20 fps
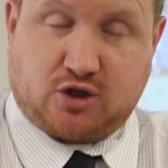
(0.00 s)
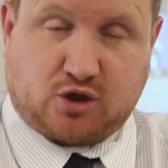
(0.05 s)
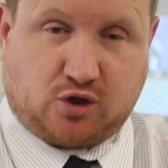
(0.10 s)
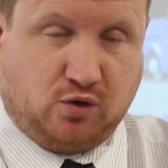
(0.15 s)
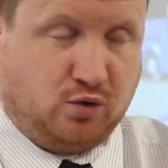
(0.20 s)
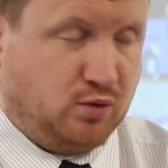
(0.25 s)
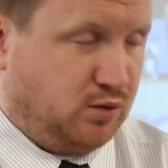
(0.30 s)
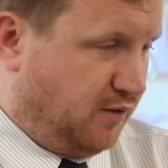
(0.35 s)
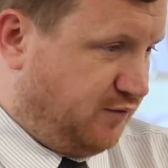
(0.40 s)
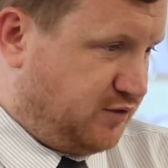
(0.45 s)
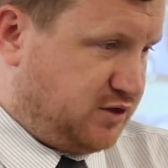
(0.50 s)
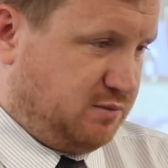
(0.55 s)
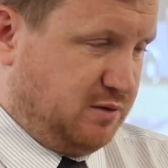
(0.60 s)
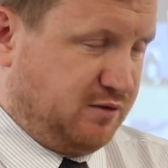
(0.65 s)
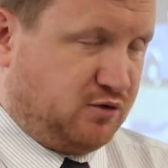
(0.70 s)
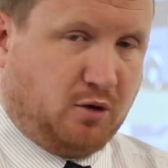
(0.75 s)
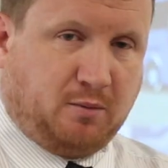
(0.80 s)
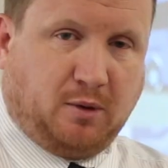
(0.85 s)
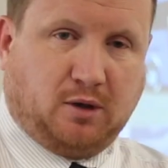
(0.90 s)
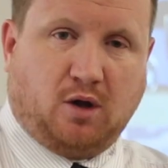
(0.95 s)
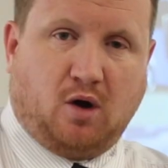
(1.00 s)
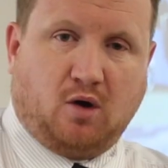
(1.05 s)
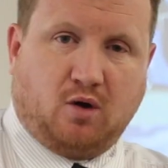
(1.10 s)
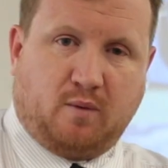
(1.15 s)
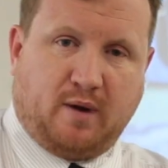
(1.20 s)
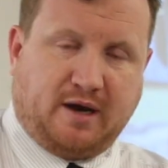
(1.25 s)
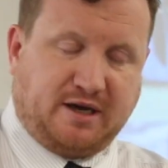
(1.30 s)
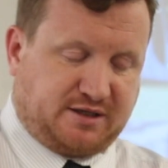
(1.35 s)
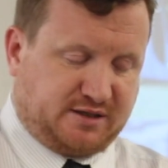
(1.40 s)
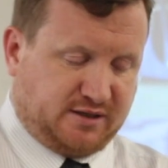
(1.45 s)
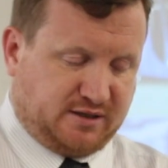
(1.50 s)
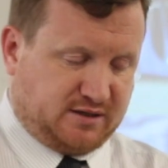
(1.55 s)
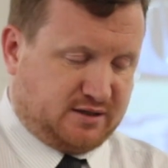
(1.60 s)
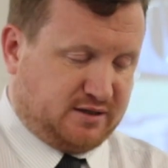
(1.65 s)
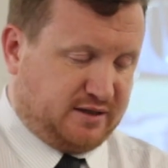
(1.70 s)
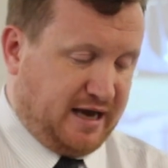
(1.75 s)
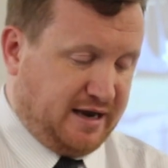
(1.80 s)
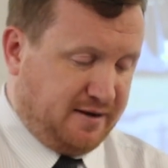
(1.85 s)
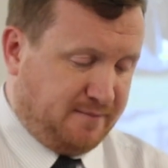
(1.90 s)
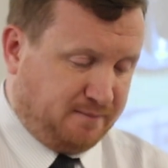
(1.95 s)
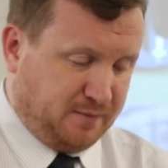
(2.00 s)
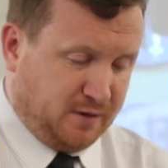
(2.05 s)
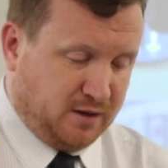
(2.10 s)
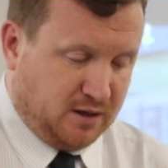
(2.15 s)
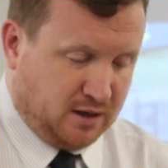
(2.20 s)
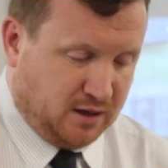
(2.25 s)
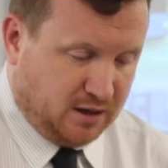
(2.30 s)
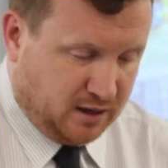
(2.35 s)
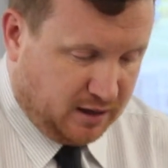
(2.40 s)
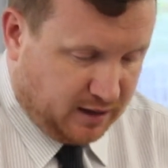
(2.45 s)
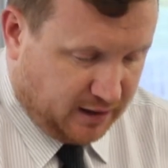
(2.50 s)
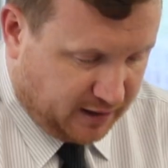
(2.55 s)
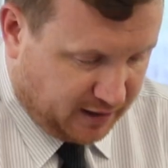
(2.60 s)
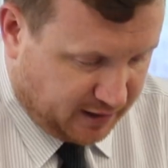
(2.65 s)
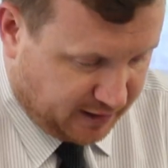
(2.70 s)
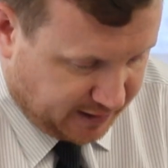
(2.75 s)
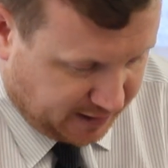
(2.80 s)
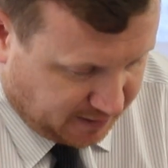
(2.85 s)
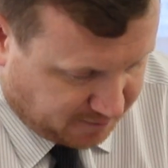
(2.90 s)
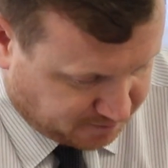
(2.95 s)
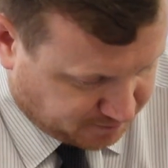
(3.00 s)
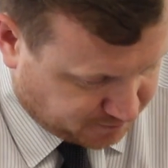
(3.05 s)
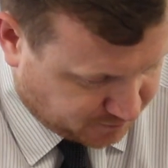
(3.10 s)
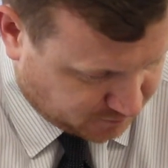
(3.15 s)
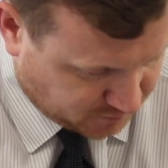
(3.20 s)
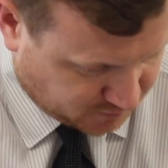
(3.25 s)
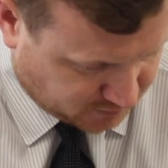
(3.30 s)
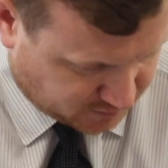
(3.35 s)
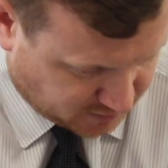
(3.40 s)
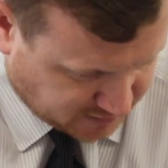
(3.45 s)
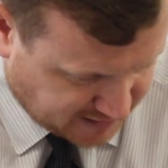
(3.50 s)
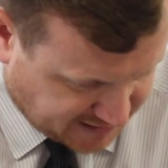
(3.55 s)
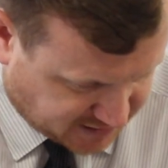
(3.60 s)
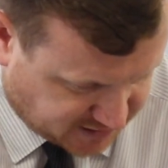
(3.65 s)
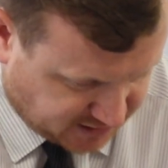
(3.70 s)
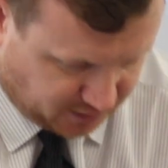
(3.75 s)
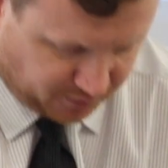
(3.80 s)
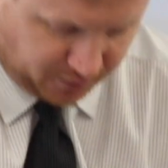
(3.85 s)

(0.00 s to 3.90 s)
school. Obviously we've come a long way since then. The next thing I